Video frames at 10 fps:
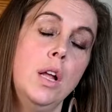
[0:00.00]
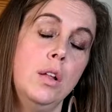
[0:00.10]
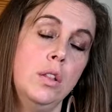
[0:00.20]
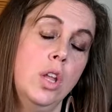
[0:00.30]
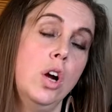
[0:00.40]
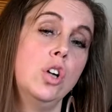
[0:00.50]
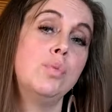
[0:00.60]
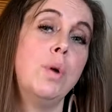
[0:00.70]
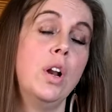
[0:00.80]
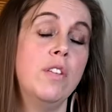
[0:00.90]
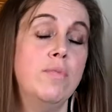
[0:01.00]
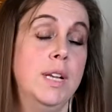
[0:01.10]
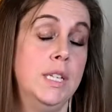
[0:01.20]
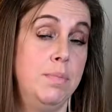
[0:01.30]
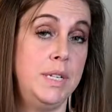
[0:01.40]
large part of
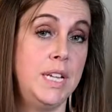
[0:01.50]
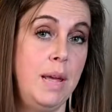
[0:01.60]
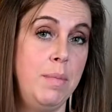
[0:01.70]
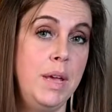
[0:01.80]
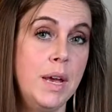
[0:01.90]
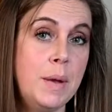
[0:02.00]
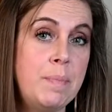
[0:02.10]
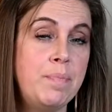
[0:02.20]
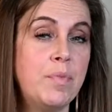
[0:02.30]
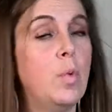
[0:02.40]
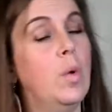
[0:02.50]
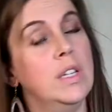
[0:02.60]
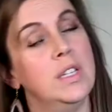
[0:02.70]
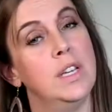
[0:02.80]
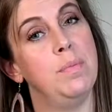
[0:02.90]
Mesopotamia
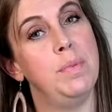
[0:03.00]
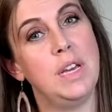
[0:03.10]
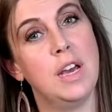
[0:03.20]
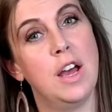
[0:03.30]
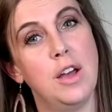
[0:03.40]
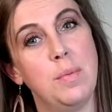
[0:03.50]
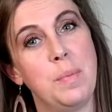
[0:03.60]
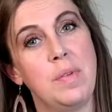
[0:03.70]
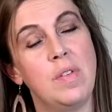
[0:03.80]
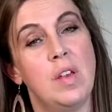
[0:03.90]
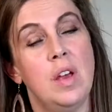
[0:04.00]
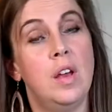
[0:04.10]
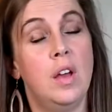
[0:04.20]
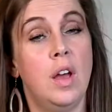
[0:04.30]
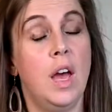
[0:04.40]
once it becomes
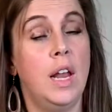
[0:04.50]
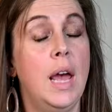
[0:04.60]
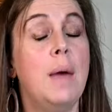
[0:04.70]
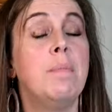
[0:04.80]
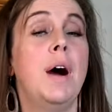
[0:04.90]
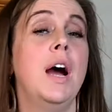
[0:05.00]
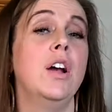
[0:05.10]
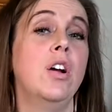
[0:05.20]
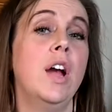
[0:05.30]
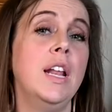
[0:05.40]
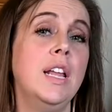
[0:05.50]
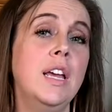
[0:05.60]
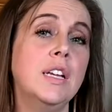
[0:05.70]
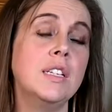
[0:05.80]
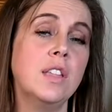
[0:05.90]
an empire, and
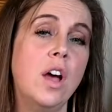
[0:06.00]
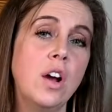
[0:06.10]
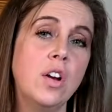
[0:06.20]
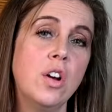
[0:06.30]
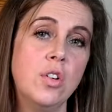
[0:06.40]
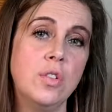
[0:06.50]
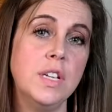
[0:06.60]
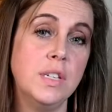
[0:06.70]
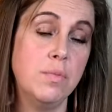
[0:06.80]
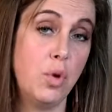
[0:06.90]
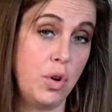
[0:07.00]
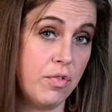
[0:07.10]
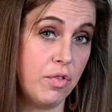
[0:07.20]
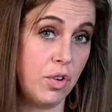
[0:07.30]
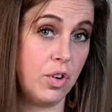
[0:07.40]
his law code is
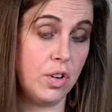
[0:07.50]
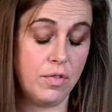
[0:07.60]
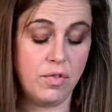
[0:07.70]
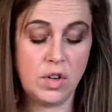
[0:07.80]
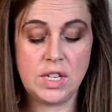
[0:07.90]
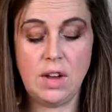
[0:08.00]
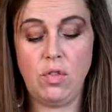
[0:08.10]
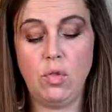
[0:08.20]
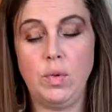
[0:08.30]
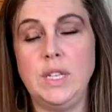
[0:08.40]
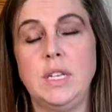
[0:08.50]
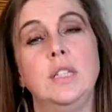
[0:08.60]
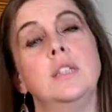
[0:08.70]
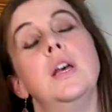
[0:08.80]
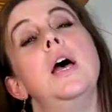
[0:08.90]
important for several
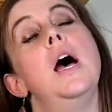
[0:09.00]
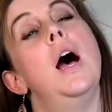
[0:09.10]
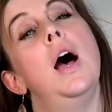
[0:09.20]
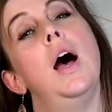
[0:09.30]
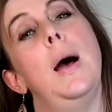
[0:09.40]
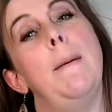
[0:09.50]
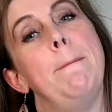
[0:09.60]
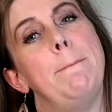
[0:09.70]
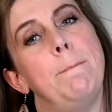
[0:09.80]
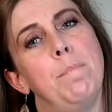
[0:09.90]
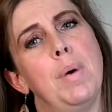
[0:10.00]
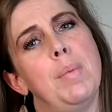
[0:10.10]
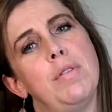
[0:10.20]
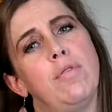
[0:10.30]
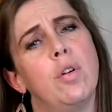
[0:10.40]
reasons. But
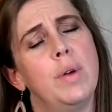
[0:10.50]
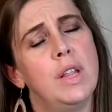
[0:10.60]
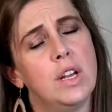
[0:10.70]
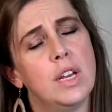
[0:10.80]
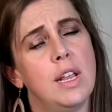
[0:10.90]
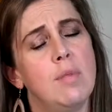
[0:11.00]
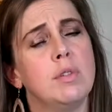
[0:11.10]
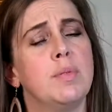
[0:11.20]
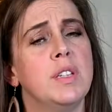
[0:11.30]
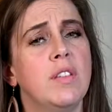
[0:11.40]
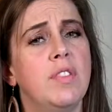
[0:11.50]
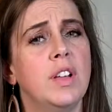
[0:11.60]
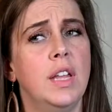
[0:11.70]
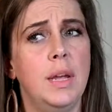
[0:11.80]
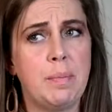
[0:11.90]
before we look at him
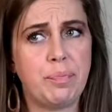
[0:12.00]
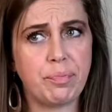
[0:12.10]
specifically,